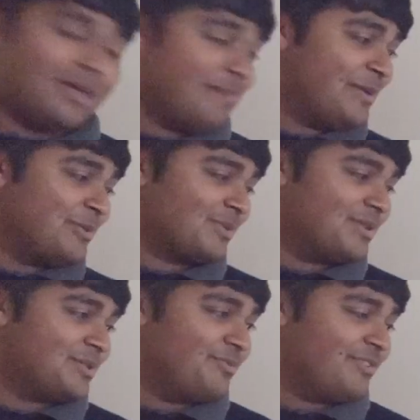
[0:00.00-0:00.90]
from m equals
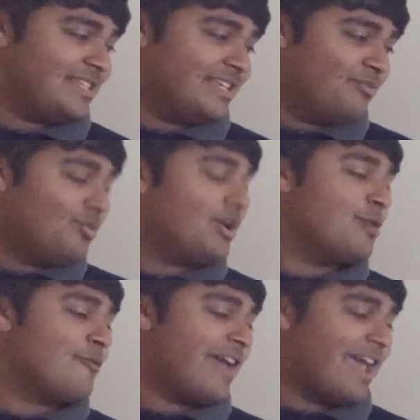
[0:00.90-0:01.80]
1 to infinity of 1
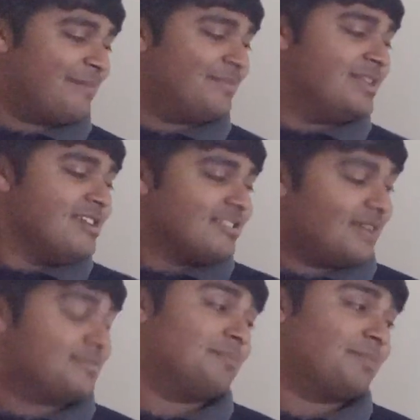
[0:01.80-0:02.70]
over m
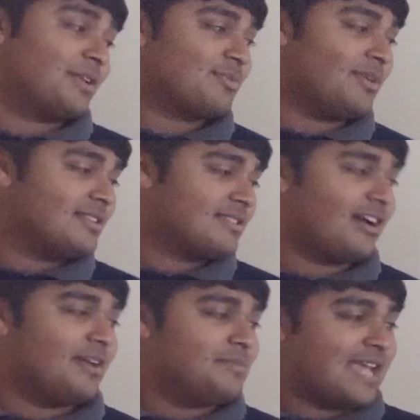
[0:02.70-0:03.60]
times m plus 1
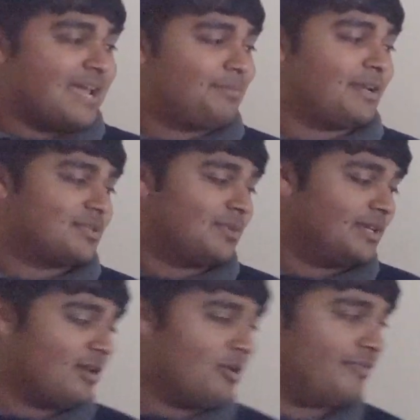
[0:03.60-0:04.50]
times m plus
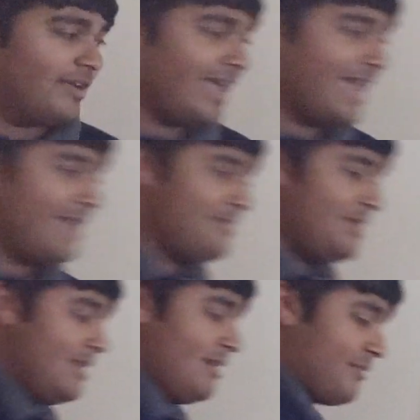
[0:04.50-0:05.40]
1 over
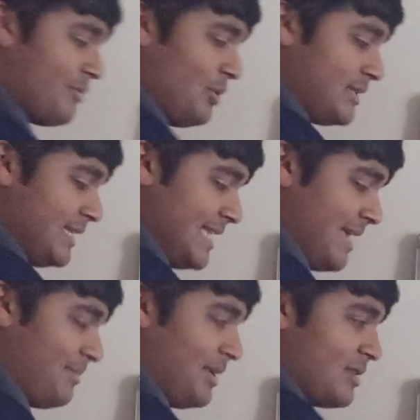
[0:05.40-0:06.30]
m. Of course, this
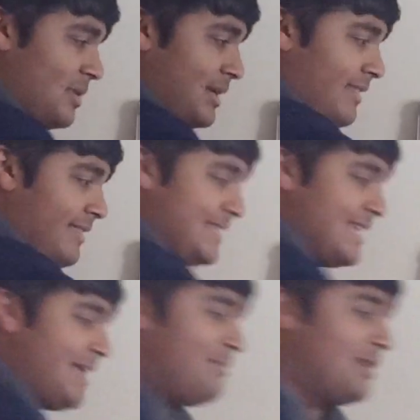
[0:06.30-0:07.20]
m plus 1 and
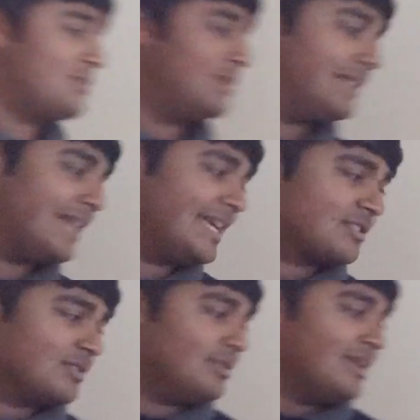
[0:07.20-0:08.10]
this m plus 1
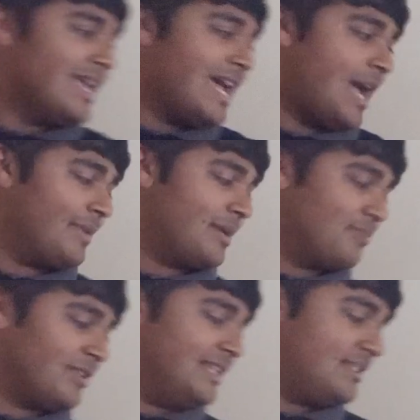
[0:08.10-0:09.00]
cancel, and we
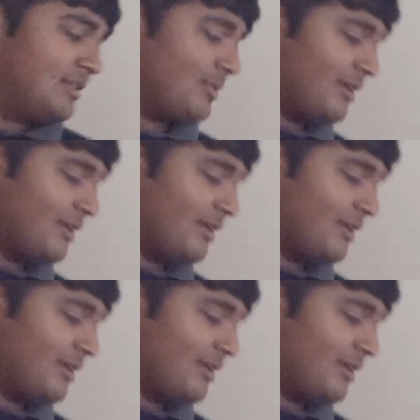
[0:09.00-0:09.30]
can bring these two